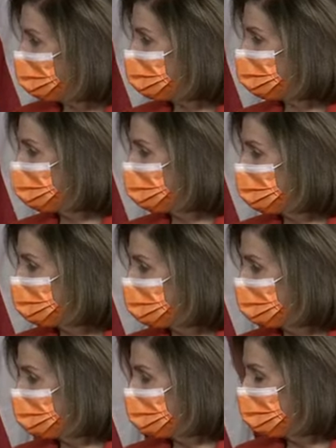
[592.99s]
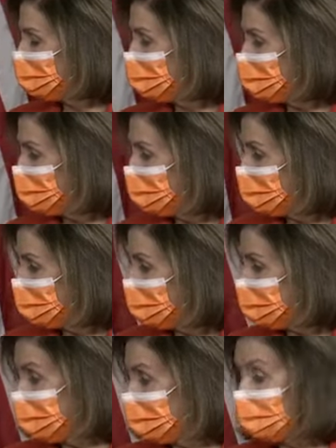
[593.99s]
to a,
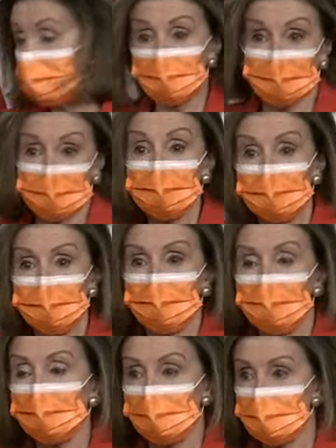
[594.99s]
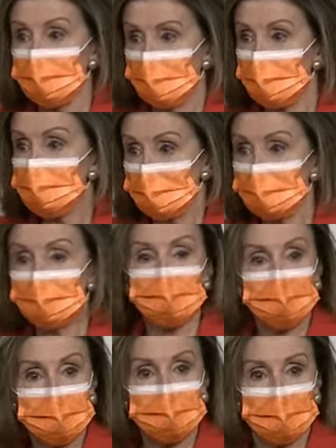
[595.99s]
not even a living wage, but at
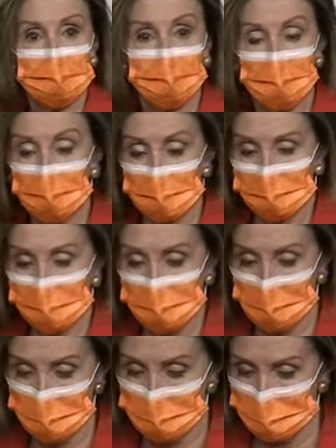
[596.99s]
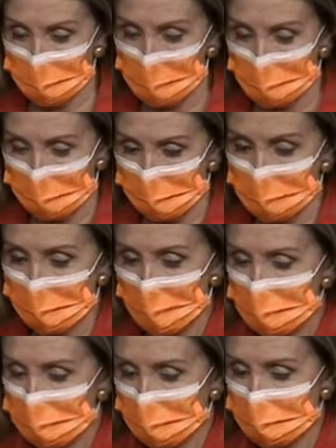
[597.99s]
least a higher minimum wage.
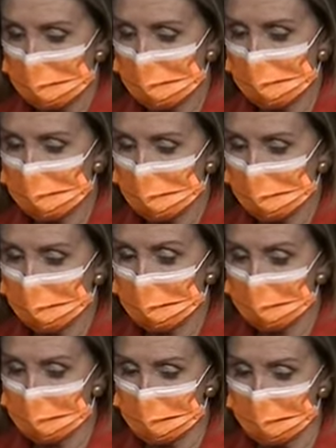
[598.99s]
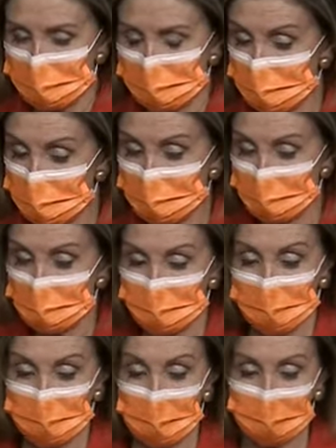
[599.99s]
So this is
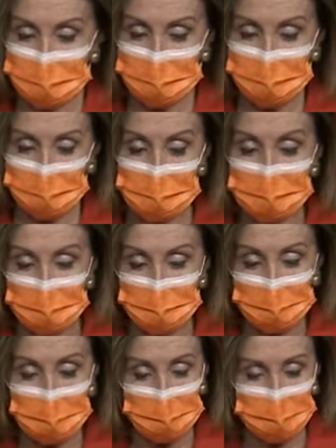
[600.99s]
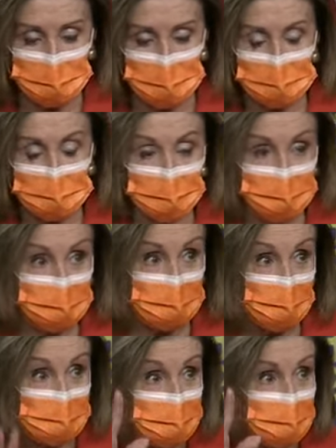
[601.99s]
we're not giving up on that. We're not giving
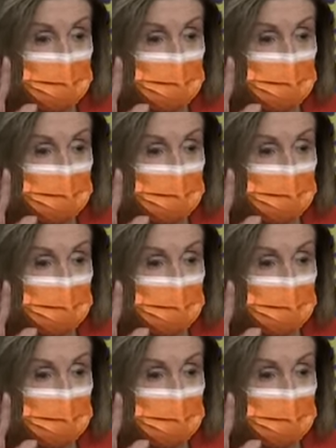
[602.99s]
up